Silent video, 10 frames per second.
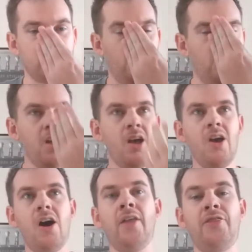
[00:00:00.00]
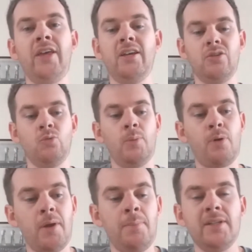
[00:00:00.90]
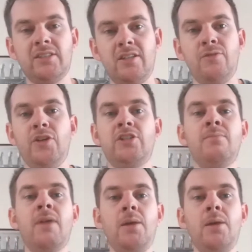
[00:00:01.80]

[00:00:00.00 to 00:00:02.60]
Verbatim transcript: So I think we probably missed the division.